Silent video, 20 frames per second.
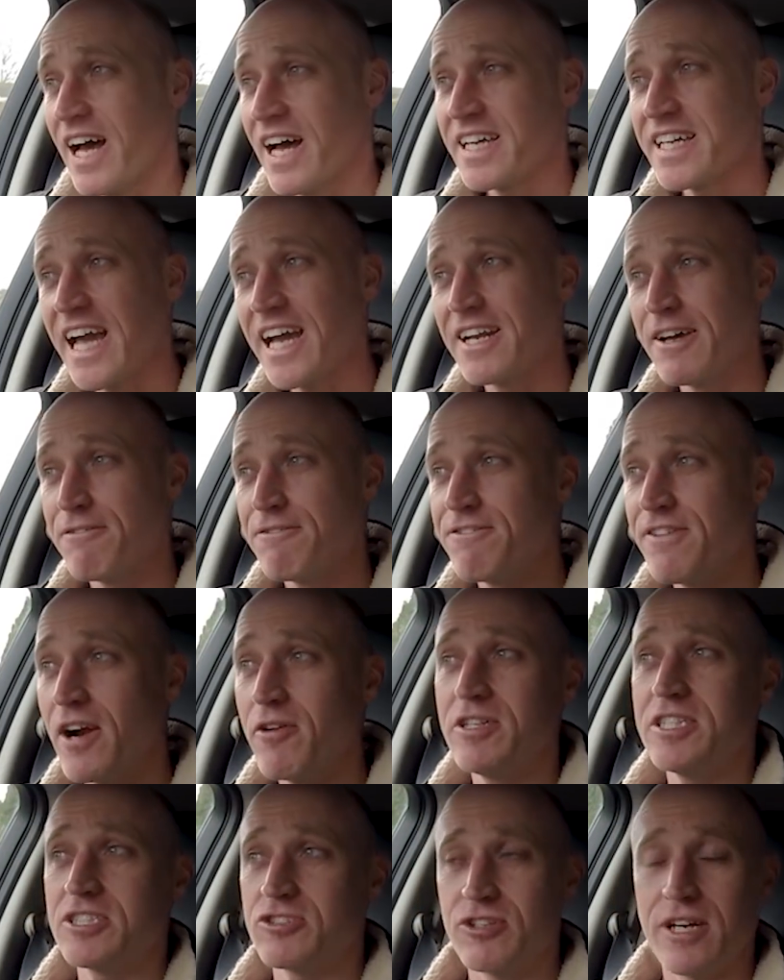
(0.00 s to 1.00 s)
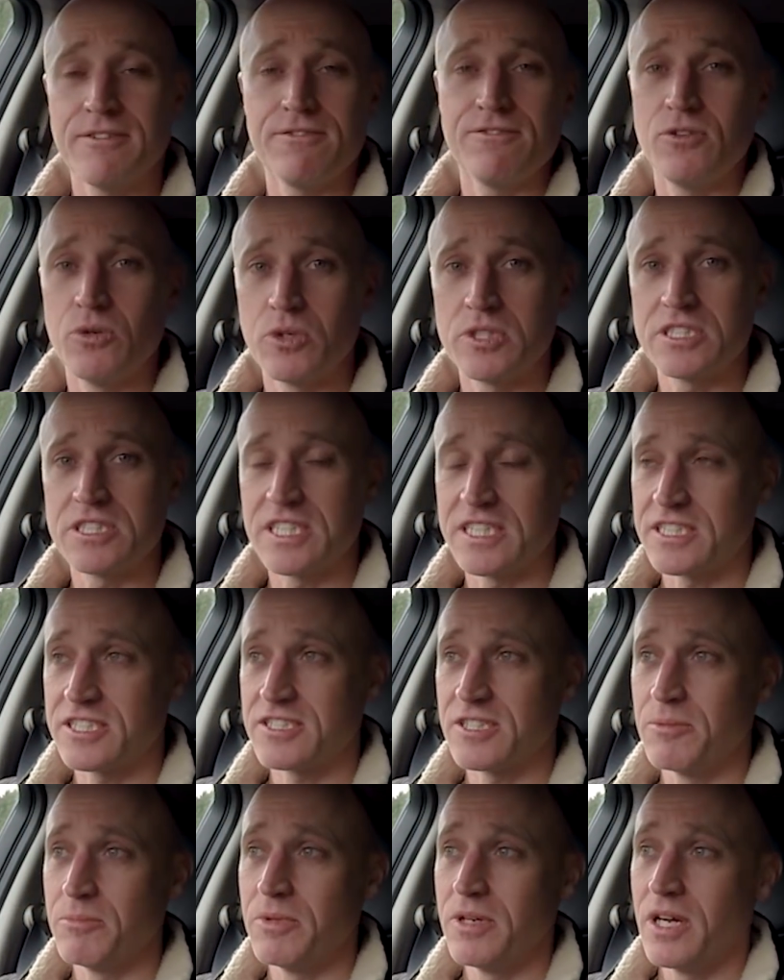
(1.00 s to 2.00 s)
again, a very straightforward
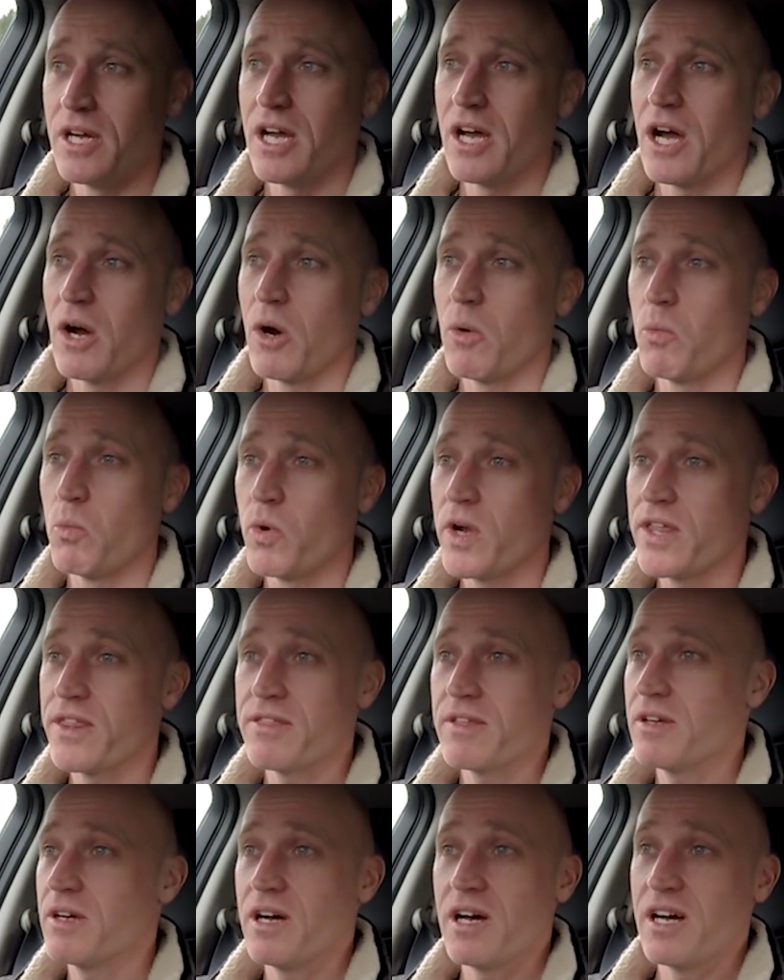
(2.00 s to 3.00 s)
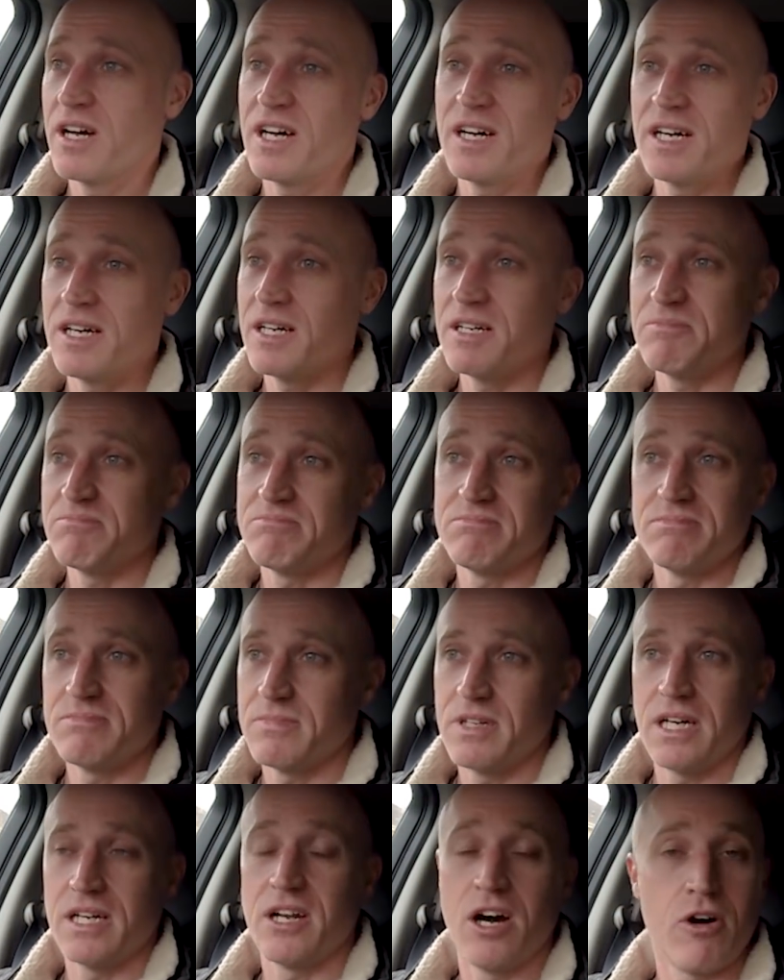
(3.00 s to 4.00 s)
system with an
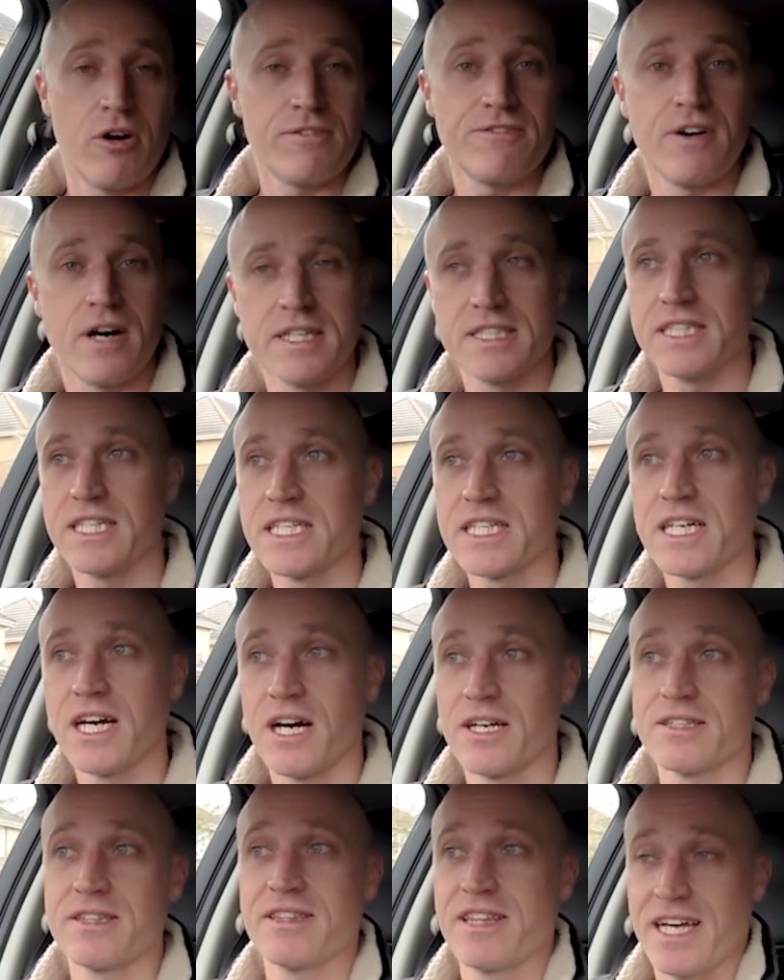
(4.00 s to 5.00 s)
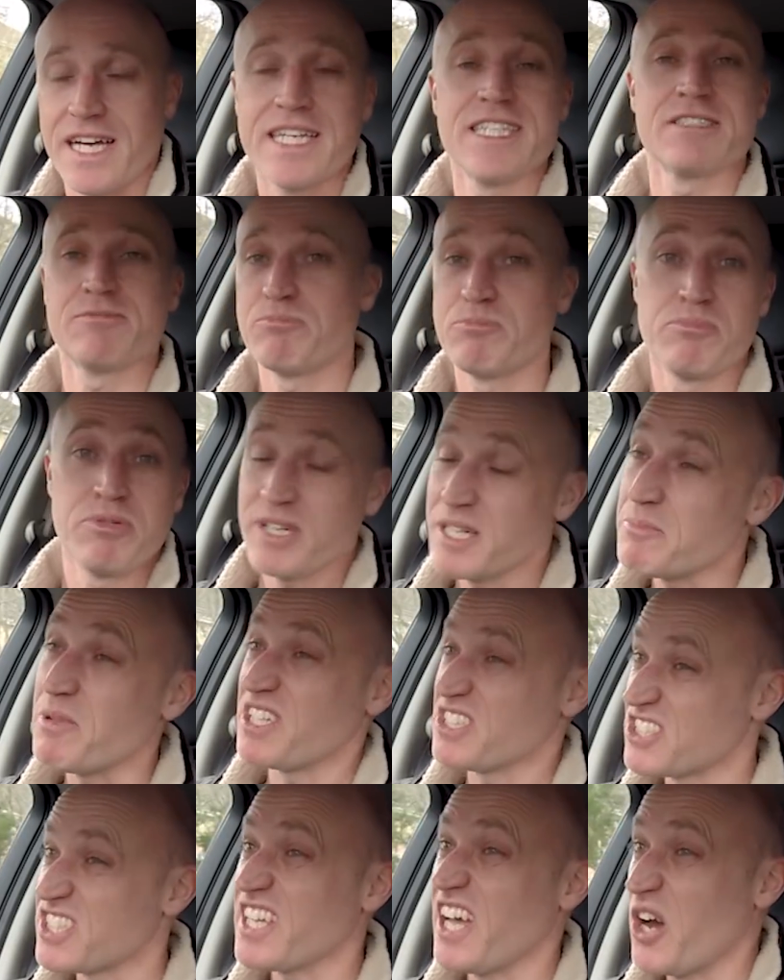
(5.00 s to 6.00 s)
RFID card. That is pretty
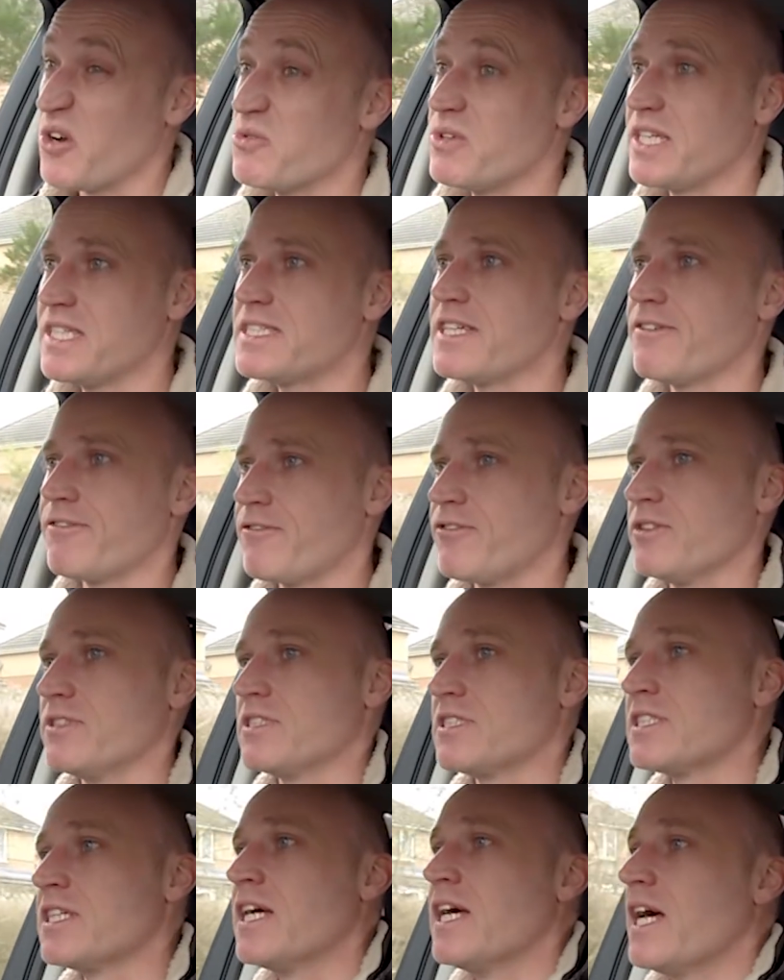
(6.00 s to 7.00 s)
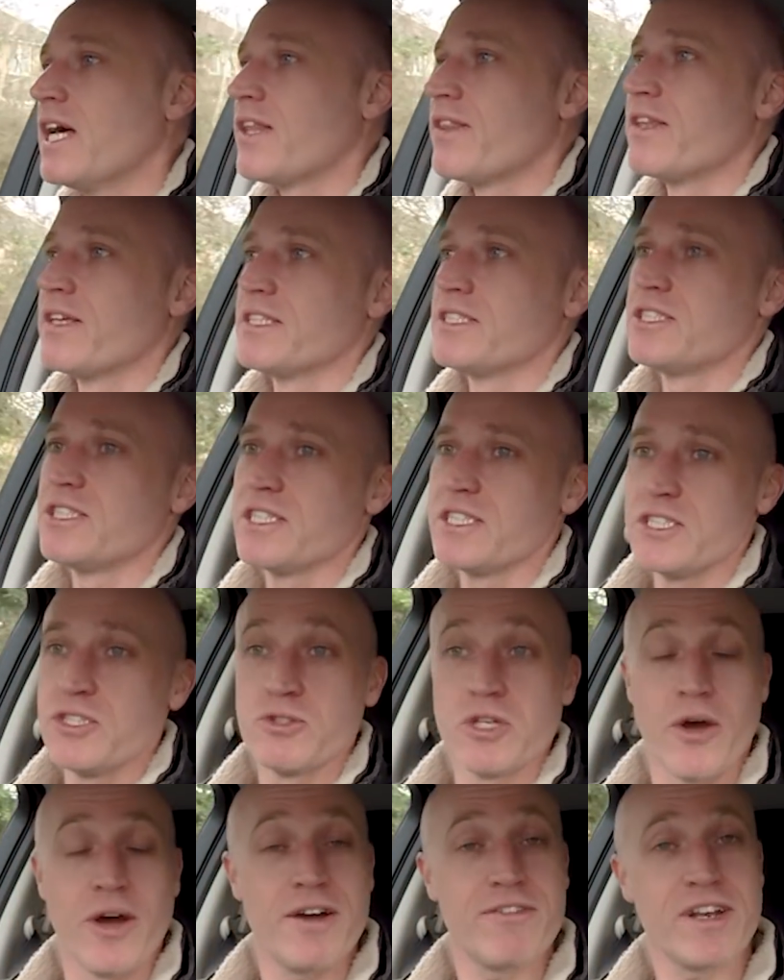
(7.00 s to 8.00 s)
much the only difference, that you
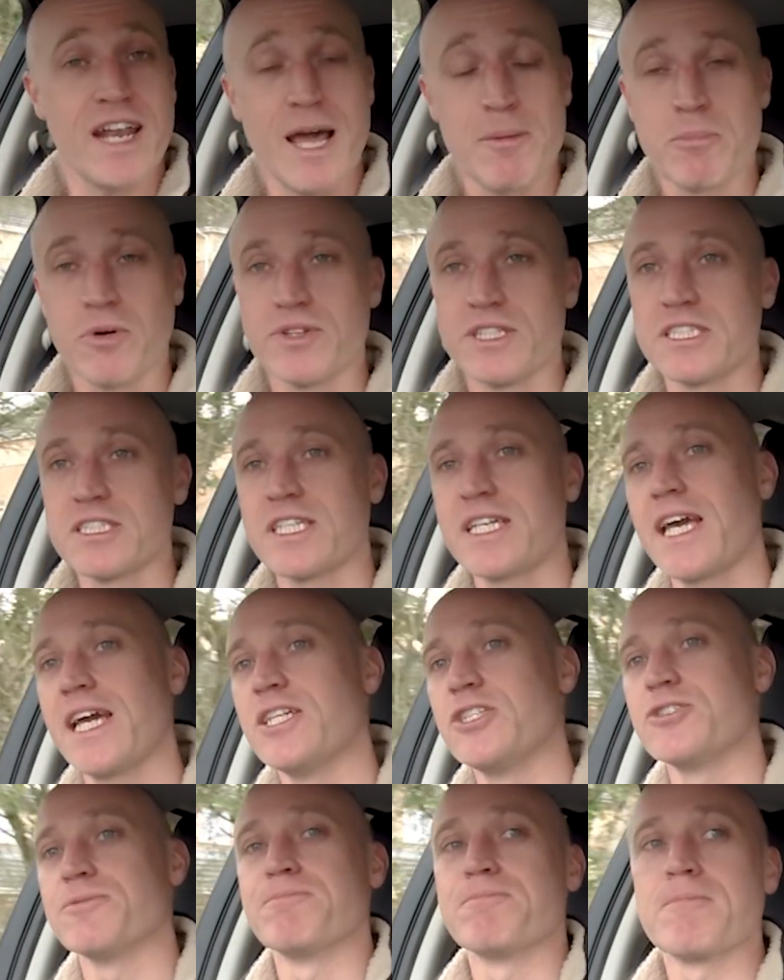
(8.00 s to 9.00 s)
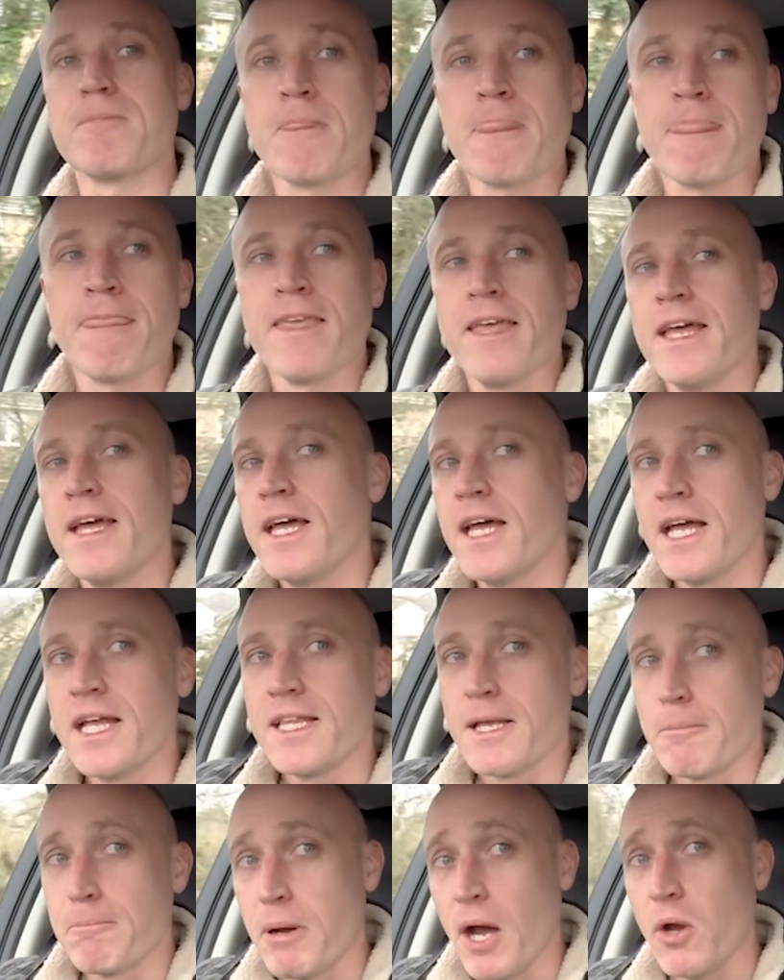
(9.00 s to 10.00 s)
don't have an app on this occasion.
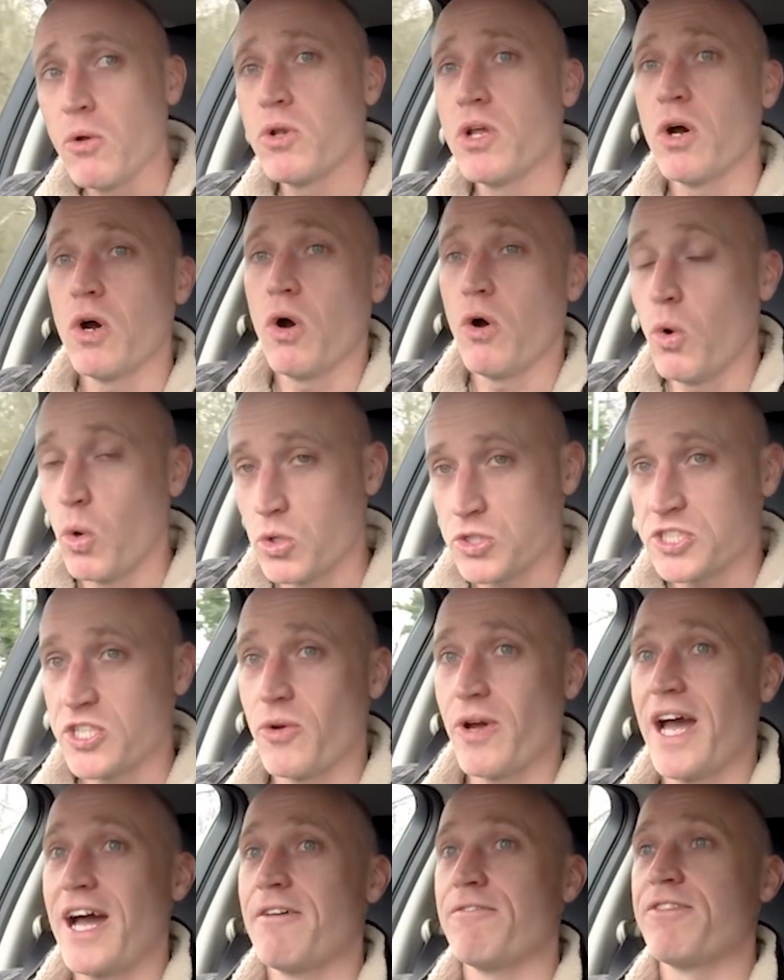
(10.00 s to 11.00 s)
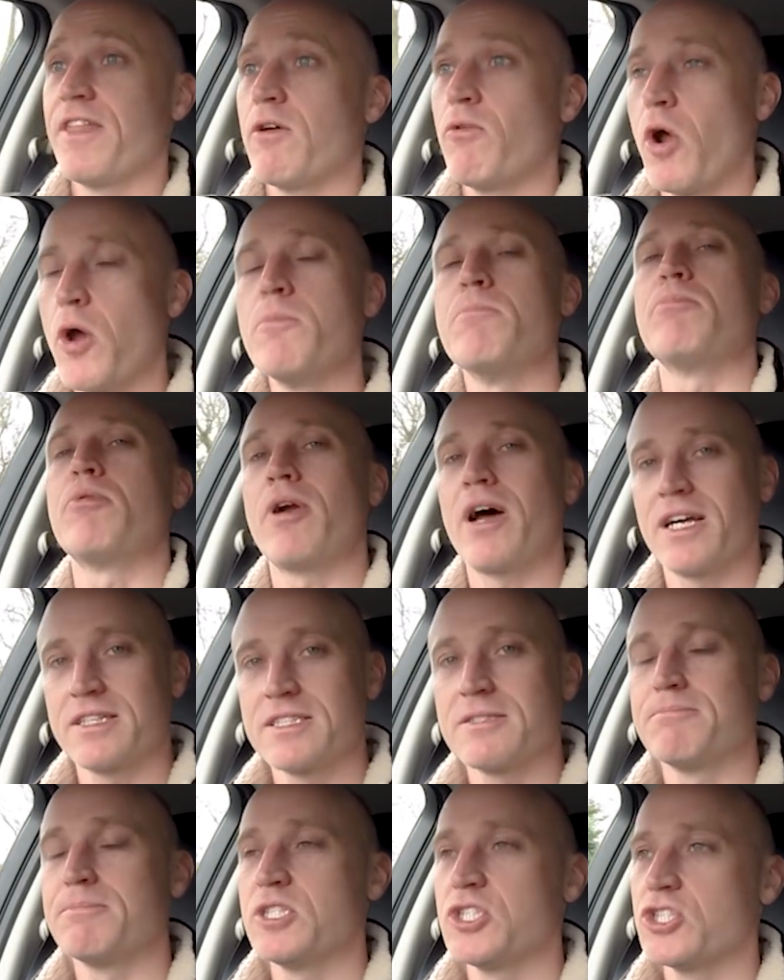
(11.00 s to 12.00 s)
Now, Polar also have their own
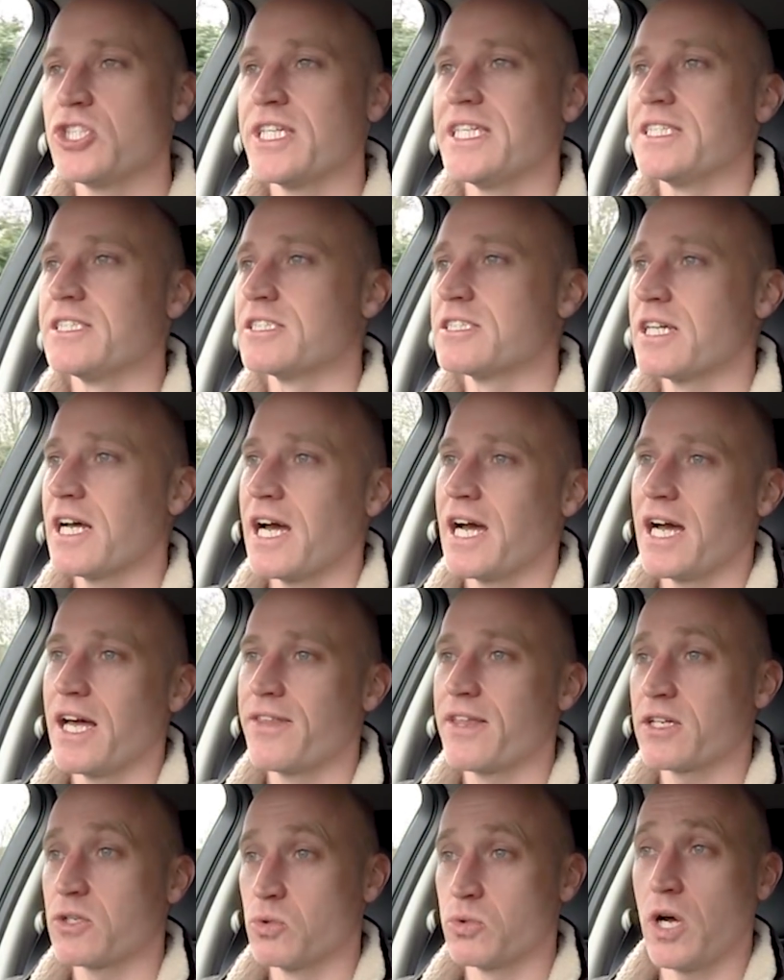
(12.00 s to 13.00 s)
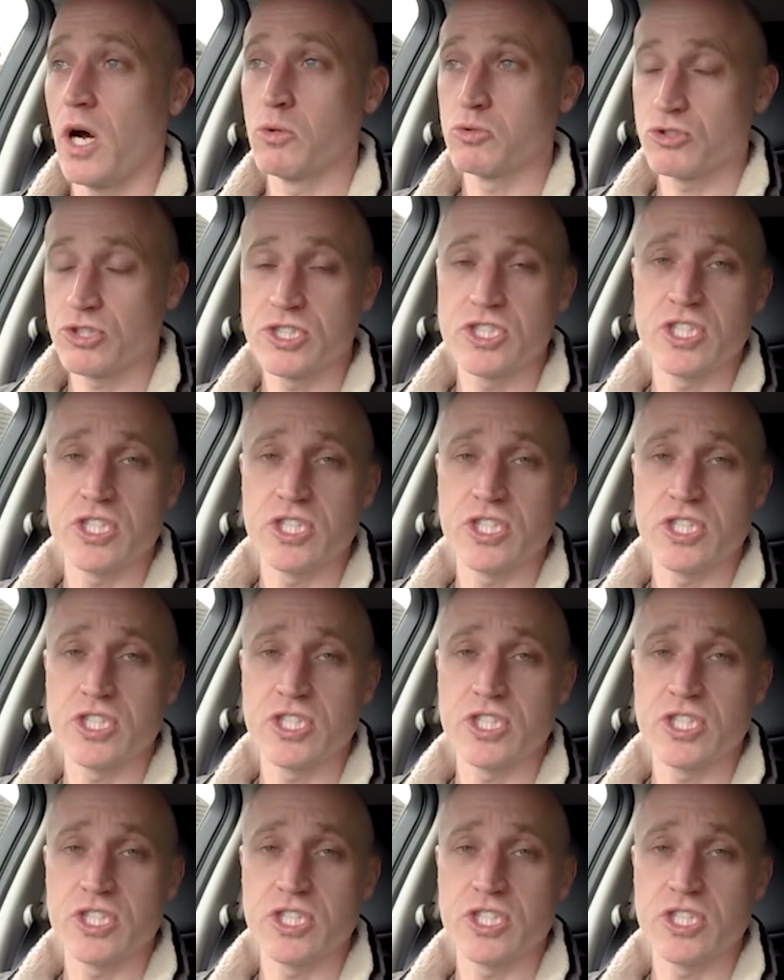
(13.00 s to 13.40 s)
branded machines. They're called ultra